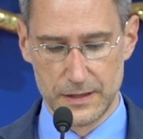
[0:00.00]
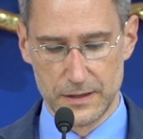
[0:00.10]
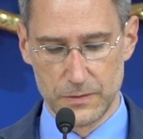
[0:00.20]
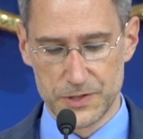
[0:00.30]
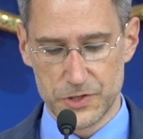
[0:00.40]

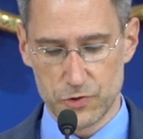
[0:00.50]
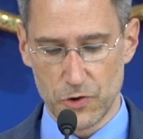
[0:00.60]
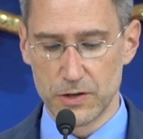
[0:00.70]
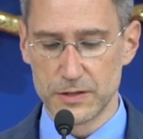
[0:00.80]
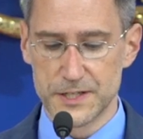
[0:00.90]
We
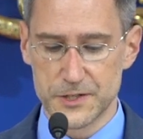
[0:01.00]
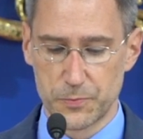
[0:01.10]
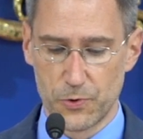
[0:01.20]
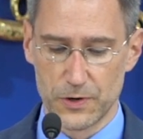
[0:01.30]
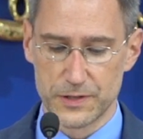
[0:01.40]
strongly
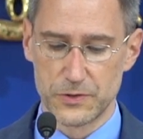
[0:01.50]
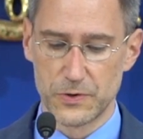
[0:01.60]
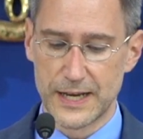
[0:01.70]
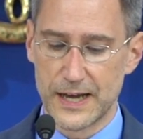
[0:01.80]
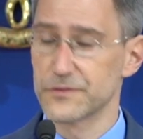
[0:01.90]
support
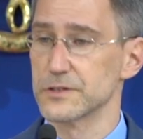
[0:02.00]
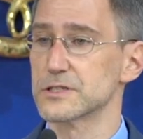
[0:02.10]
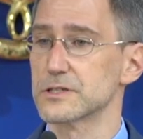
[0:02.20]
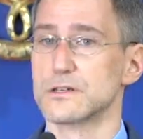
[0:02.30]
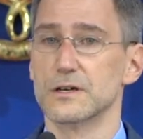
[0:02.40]
UN
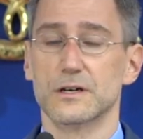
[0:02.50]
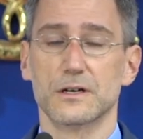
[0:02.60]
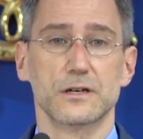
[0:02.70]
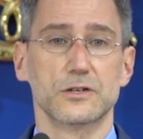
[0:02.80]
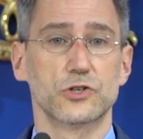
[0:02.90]
efforts
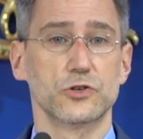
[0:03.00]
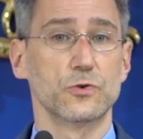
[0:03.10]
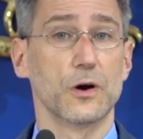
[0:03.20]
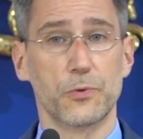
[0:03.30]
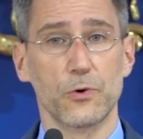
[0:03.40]

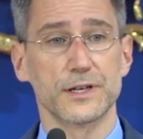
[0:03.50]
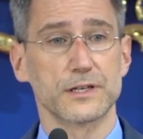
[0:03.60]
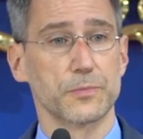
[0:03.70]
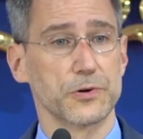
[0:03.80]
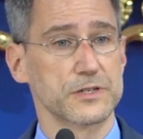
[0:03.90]
to appoint
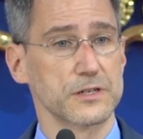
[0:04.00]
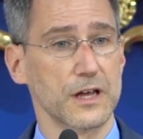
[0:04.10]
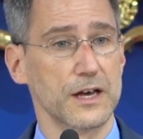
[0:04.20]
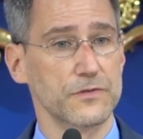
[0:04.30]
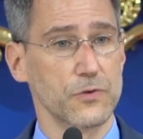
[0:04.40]
a personal
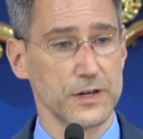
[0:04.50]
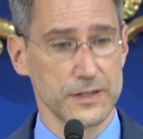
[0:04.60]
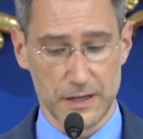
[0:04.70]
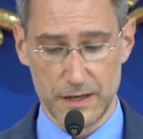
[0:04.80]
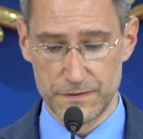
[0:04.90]
envoy
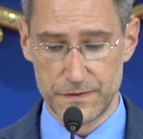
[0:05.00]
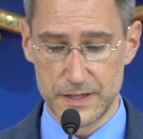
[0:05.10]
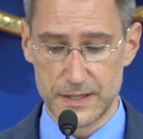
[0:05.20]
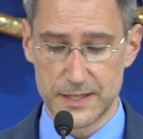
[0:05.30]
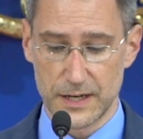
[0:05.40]
of
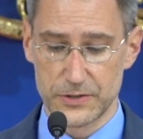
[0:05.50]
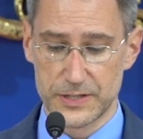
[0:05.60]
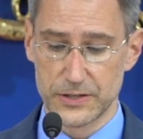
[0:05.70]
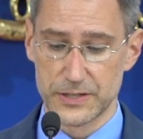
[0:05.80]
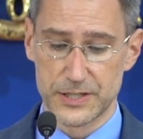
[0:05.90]
the
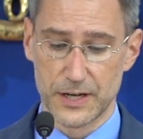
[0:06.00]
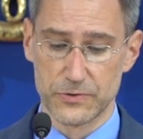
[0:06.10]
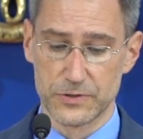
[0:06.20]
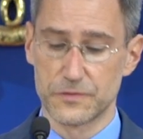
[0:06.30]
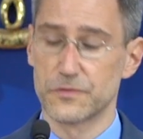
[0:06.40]
Secretary
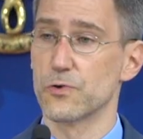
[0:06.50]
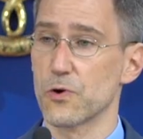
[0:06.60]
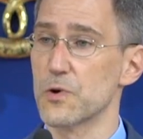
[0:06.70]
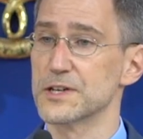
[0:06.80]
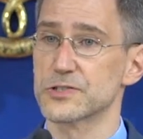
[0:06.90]
General
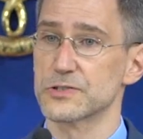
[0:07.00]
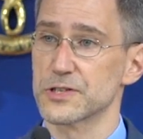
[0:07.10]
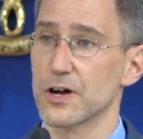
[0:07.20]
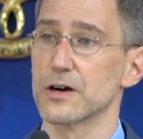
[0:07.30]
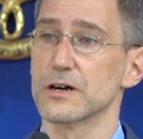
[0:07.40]
for Western
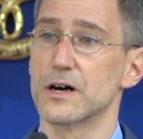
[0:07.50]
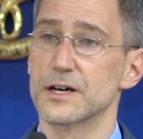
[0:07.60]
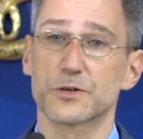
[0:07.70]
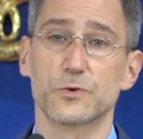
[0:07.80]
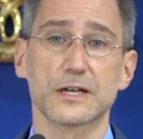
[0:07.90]
Sahara
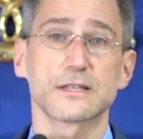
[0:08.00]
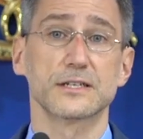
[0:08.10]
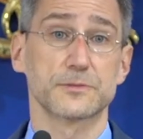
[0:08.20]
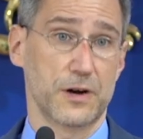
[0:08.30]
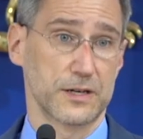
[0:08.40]
as quickly
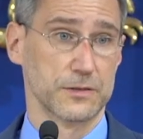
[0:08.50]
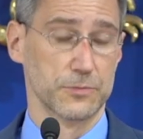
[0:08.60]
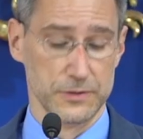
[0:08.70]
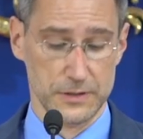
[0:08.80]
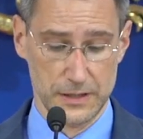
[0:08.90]
as
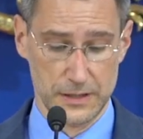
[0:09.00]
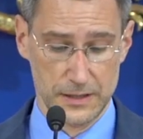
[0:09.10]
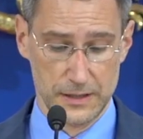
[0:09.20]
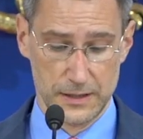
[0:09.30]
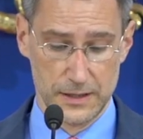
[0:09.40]
possible.
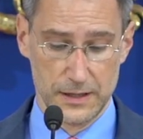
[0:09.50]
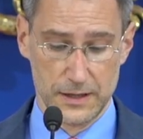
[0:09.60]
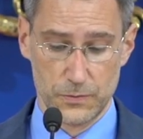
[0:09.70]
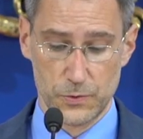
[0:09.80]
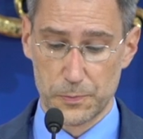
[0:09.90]

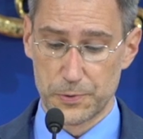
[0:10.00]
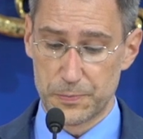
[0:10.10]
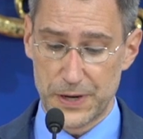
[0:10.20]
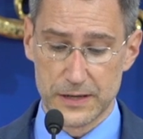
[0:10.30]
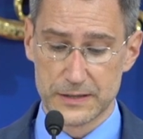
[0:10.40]
We are
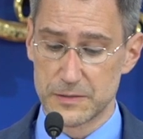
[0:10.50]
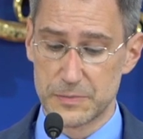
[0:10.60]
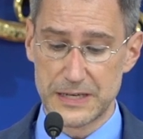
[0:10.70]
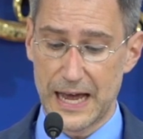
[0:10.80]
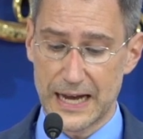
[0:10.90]
prepared to
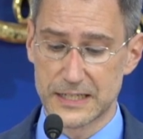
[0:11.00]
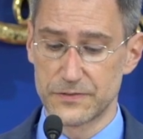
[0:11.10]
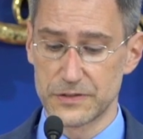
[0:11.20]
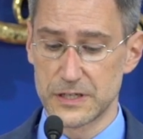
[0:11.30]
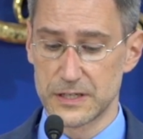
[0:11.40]
be
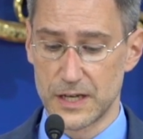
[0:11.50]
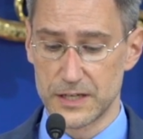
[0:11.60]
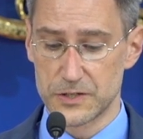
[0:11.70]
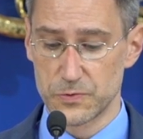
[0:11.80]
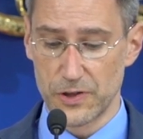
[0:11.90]
actively
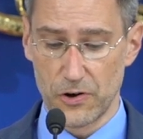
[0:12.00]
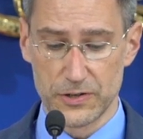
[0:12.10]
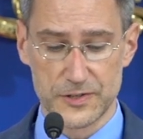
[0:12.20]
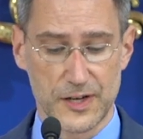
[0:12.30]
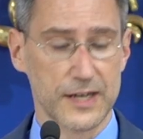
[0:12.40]
engaged with
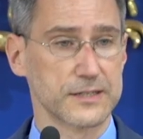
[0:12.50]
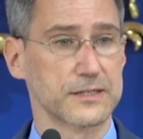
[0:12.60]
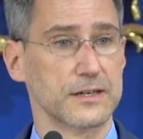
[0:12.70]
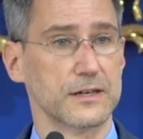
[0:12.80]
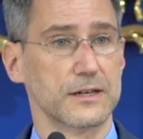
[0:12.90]
all
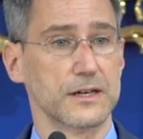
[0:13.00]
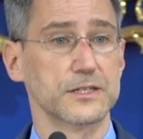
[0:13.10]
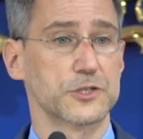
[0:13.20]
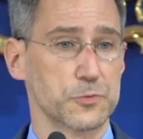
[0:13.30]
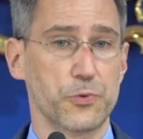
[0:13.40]
sides
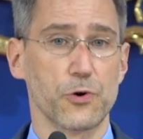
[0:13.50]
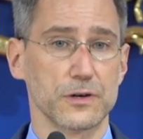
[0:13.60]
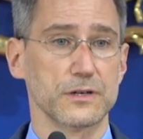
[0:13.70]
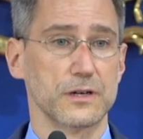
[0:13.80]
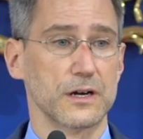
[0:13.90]
in
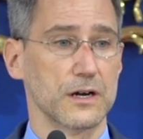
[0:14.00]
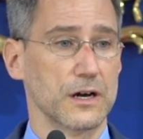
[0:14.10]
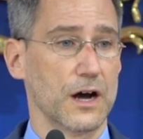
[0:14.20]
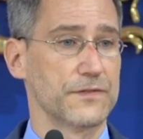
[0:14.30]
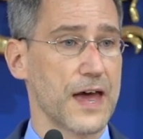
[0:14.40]
support
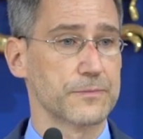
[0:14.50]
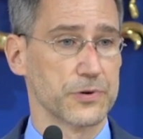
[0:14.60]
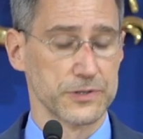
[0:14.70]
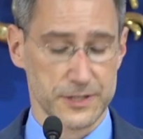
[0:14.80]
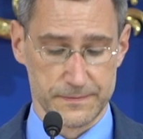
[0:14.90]
of that
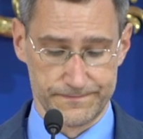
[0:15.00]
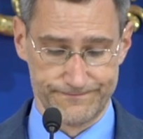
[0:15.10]
person.